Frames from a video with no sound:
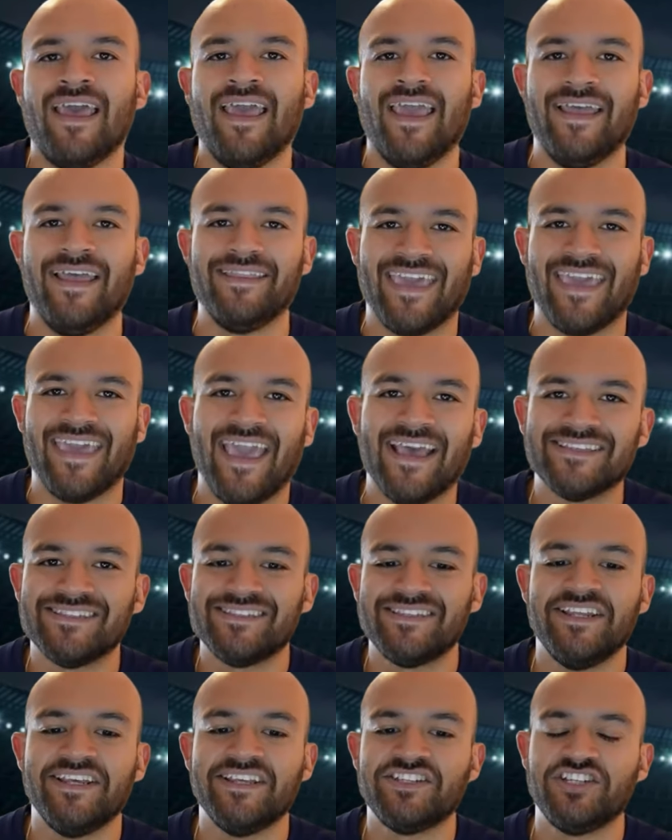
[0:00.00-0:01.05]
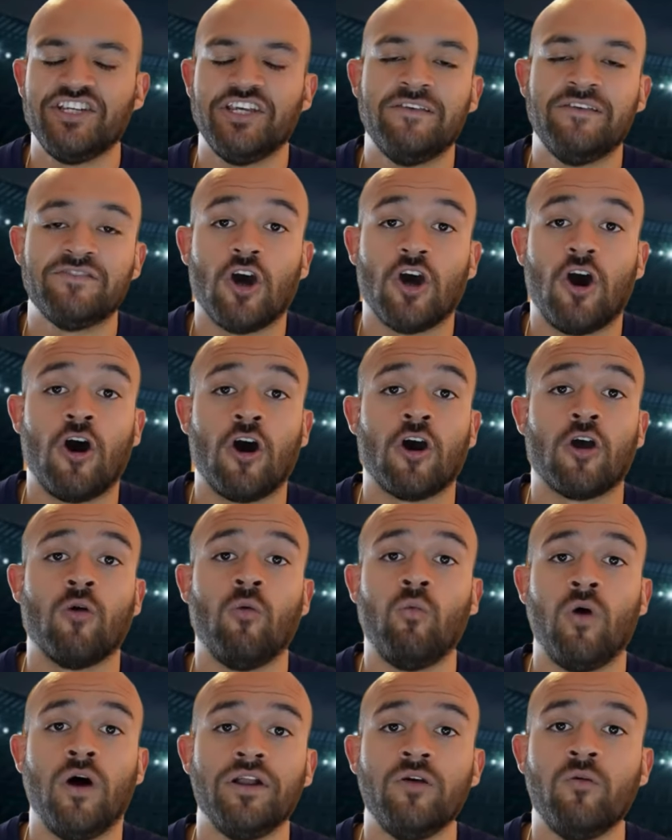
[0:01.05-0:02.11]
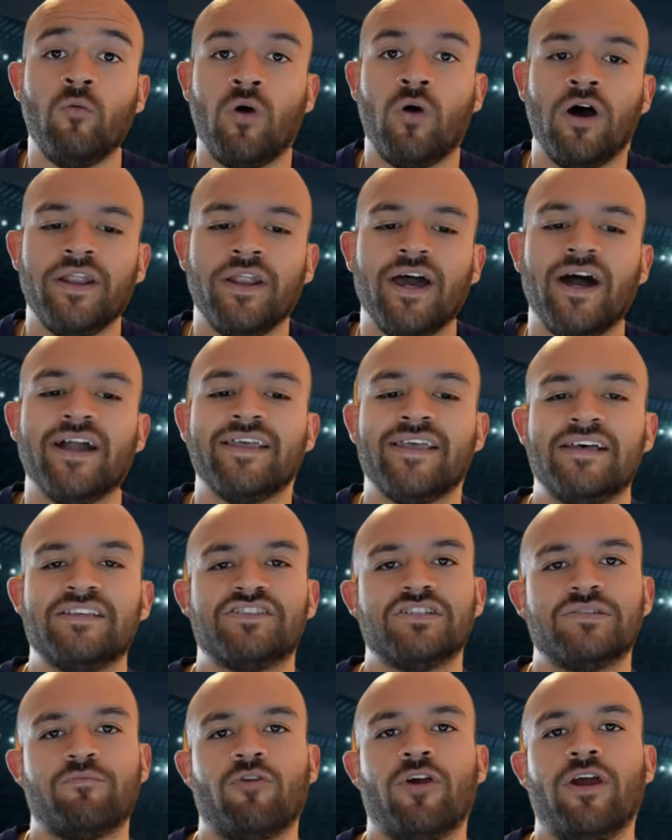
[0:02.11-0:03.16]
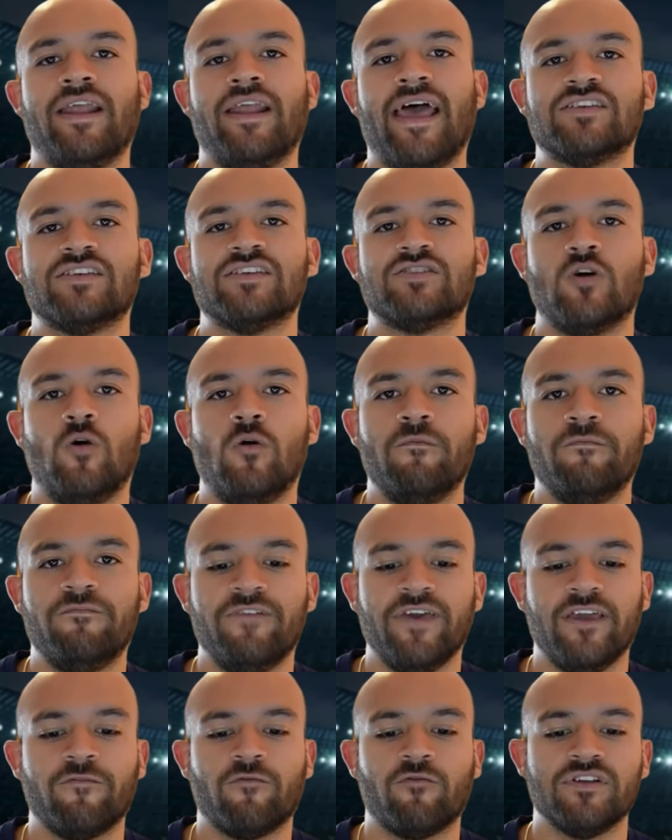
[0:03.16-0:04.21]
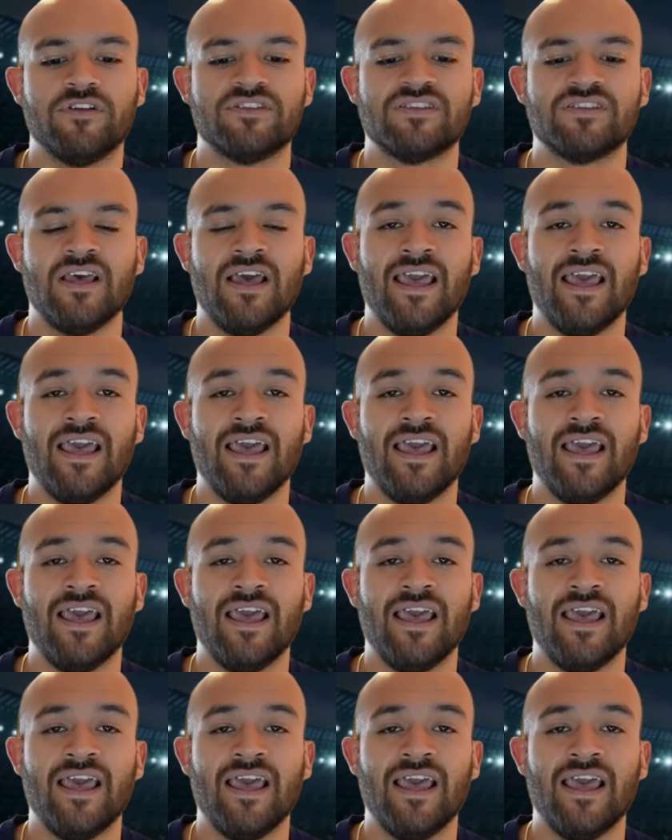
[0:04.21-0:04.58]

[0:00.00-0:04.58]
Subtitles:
and the Kansas City Chiefs are 1-1 against the spread as home favorites.